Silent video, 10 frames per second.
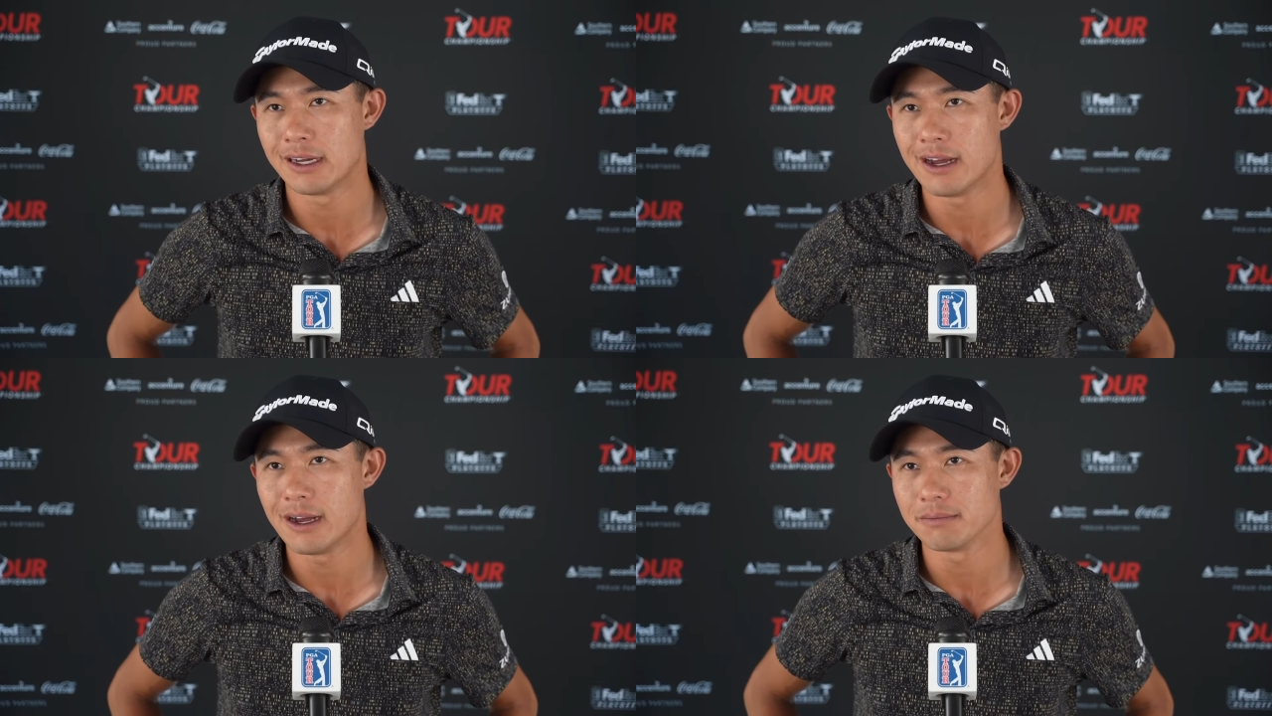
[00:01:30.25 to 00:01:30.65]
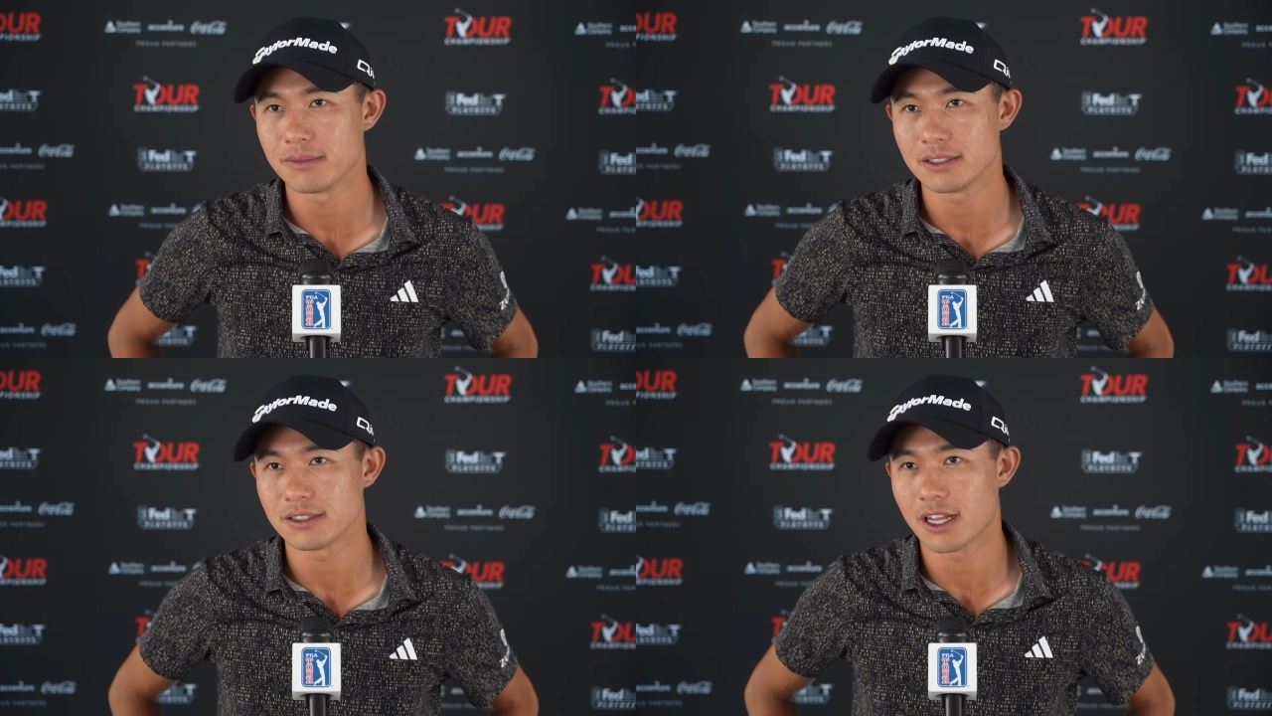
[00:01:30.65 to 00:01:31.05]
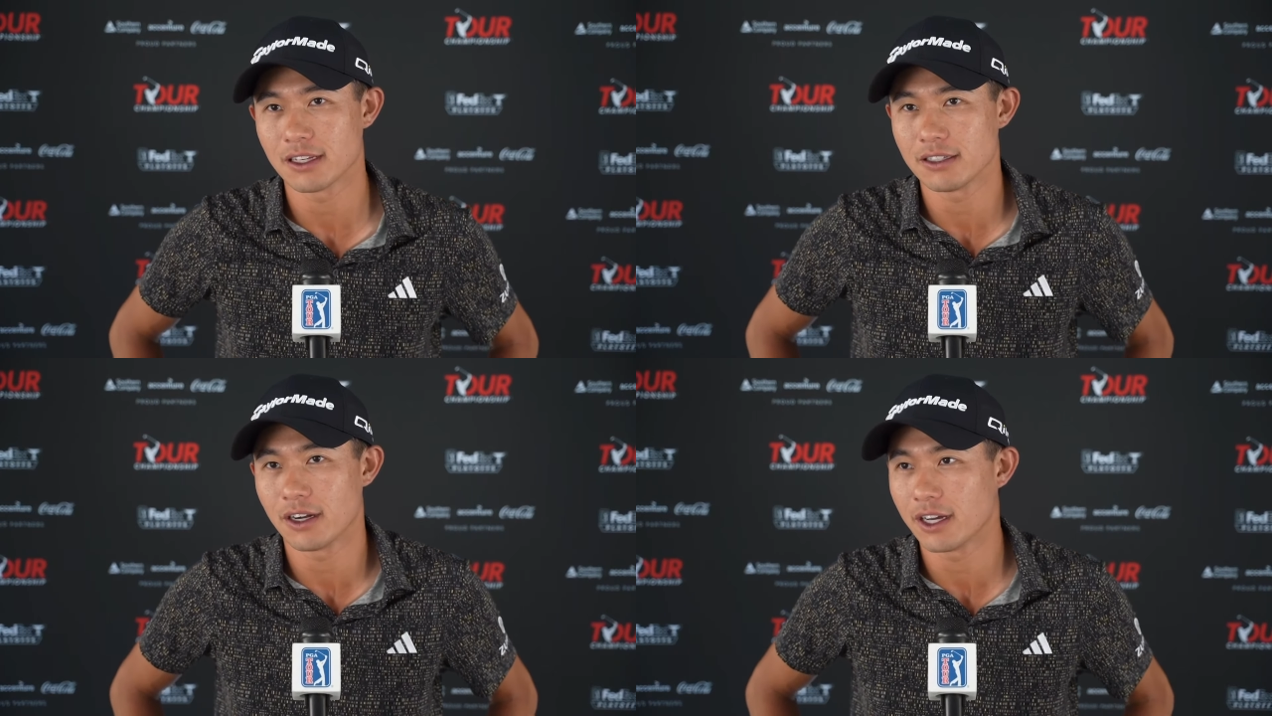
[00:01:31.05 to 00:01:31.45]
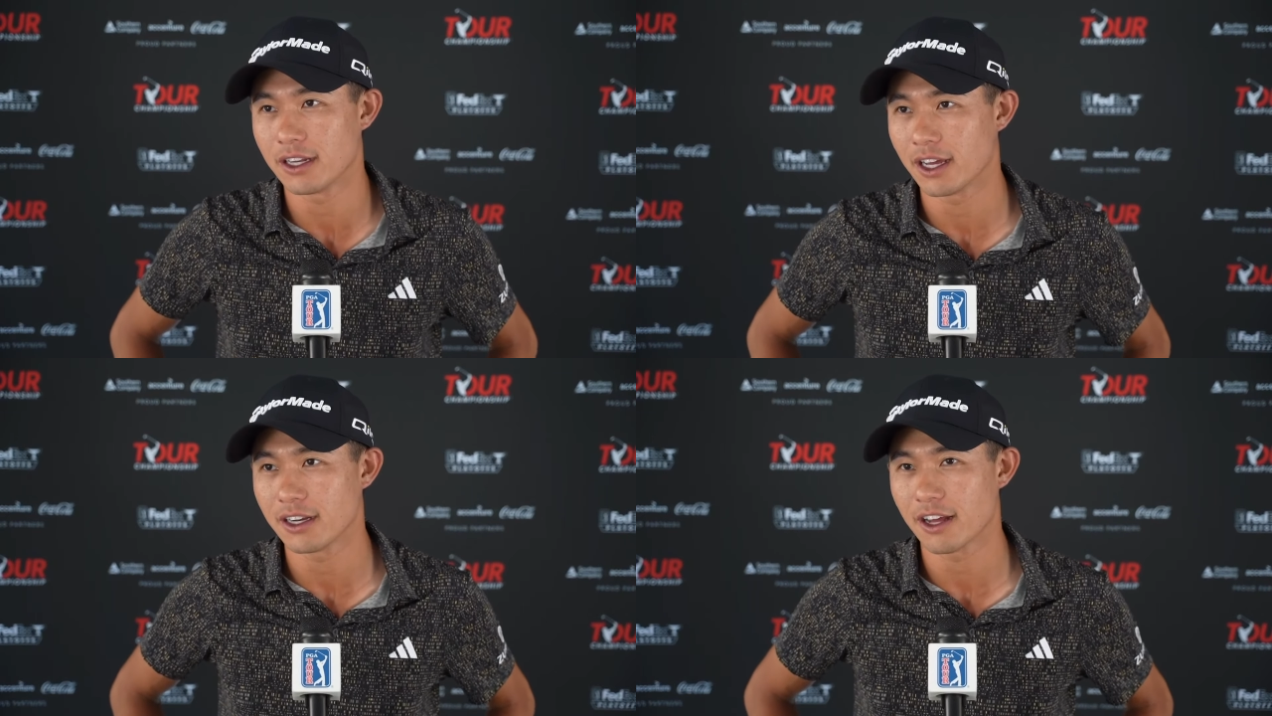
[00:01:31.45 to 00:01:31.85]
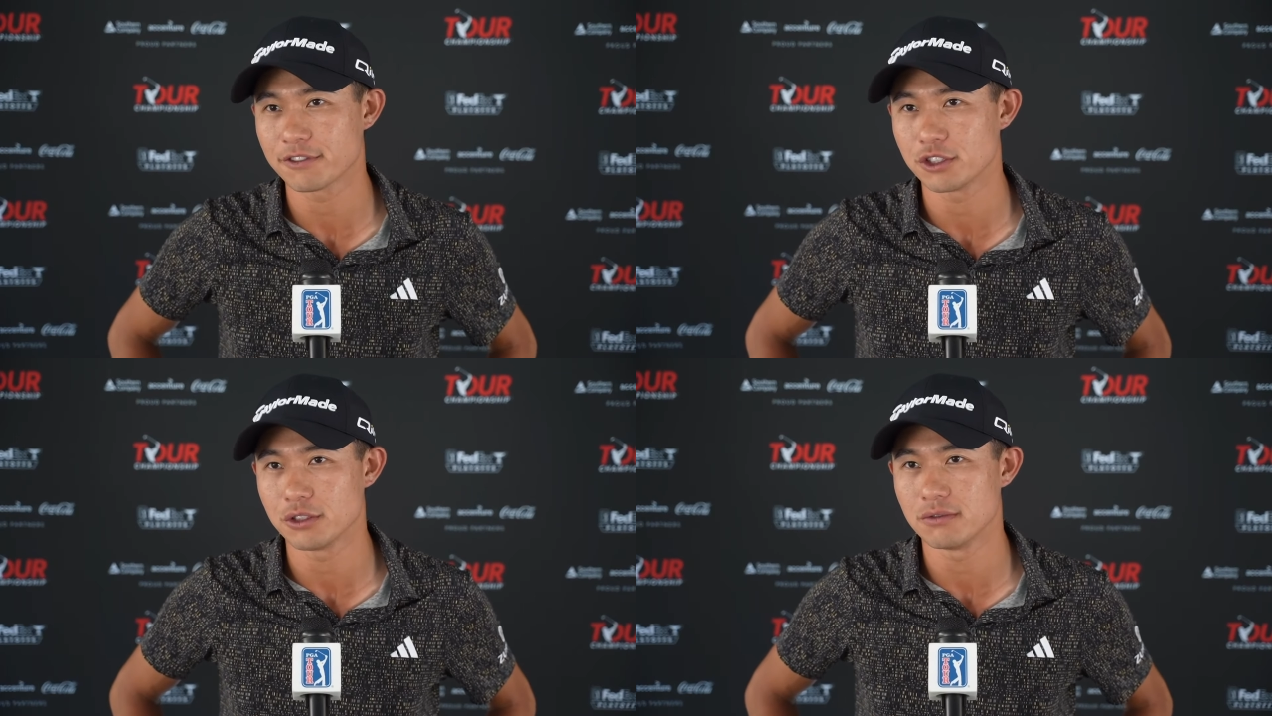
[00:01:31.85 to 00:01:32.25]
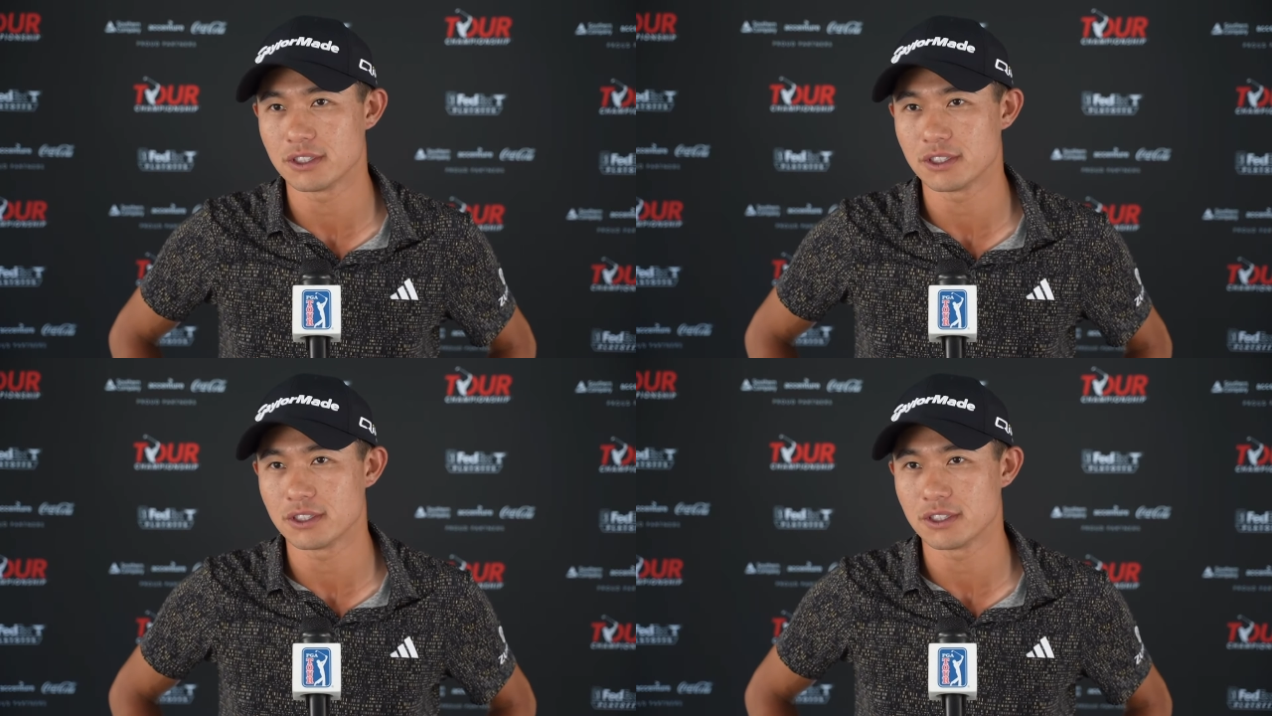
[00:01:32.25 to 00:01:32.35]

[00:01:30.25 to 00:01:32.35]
Um, it's not like, you know, I, I, didn't have to shoot